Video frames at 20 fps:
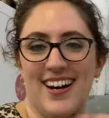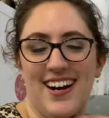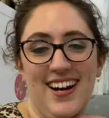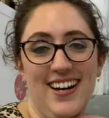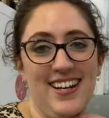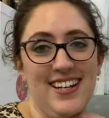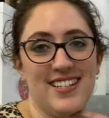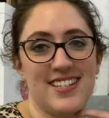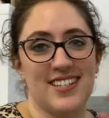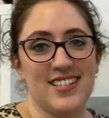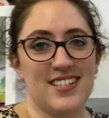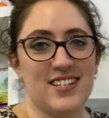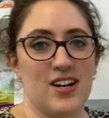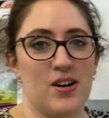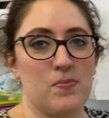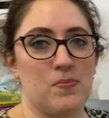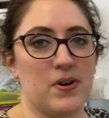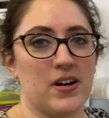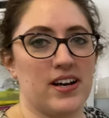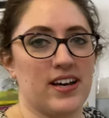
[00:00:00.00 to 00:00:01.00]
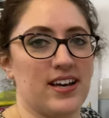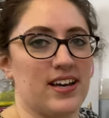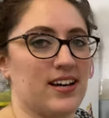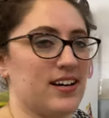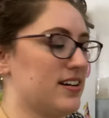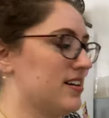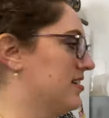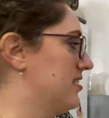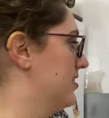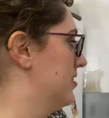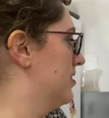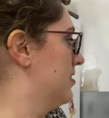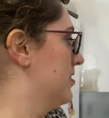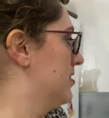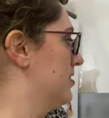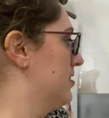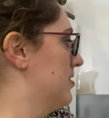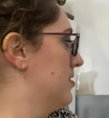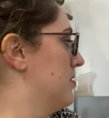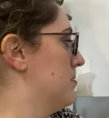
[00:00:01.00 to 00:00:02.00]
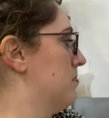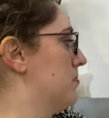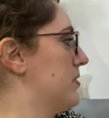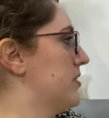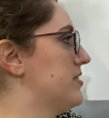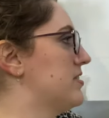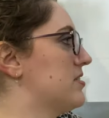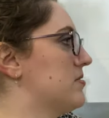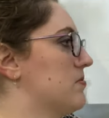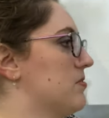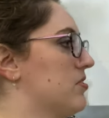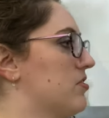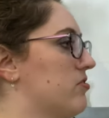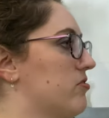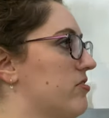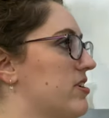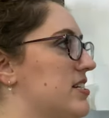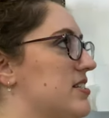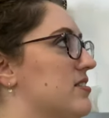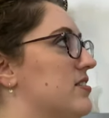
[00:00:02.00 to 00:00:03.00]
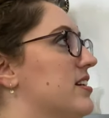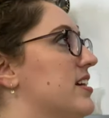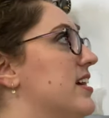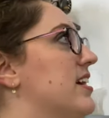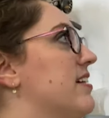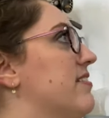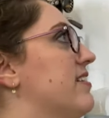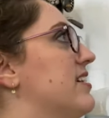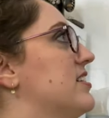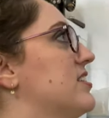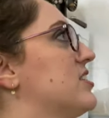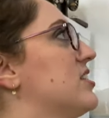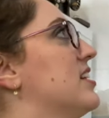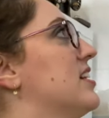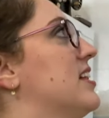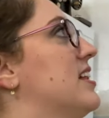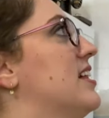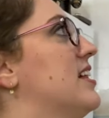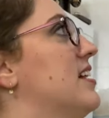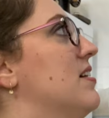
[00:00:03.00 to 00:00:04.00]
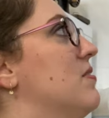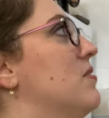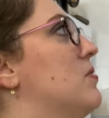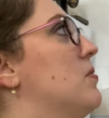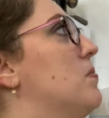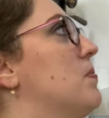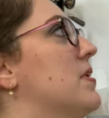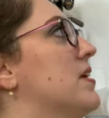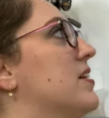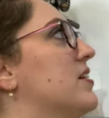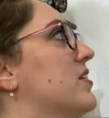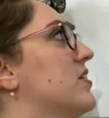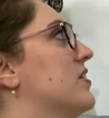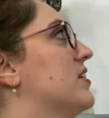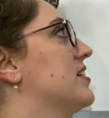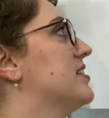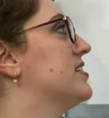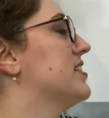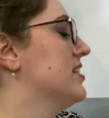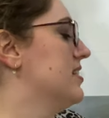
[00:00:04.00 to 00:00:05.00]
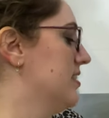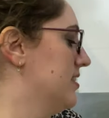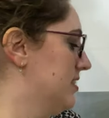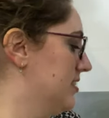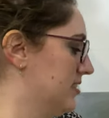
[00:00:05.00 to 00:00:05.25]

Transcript: I need to start by putting some thread on here, actually. That would be a good idea.